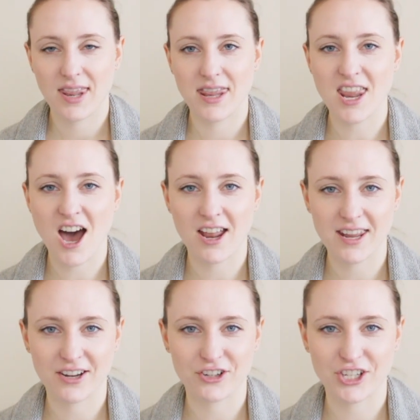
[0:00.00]

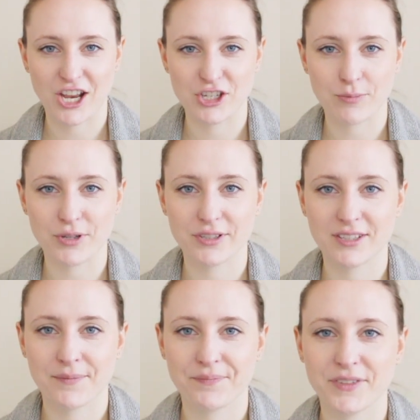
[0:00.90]

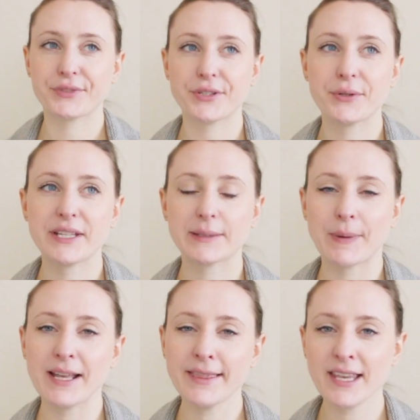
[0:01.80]
non-interchangeables. So
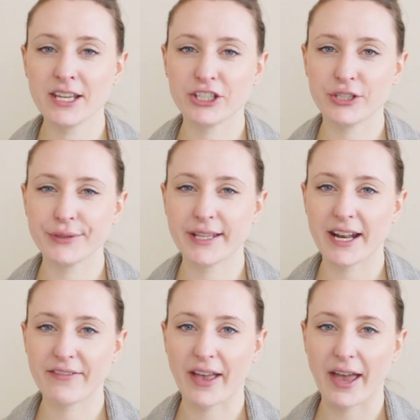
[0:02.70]
despite the issues that
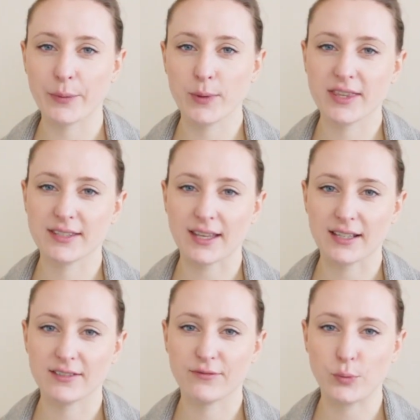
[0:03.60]
I've had with the
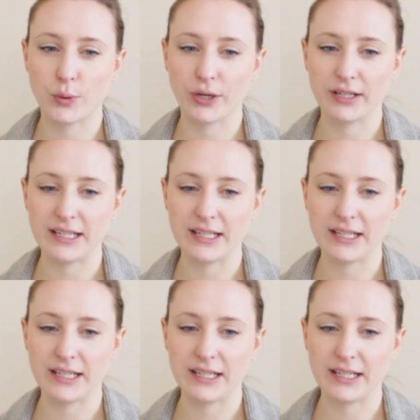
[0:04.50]
size 4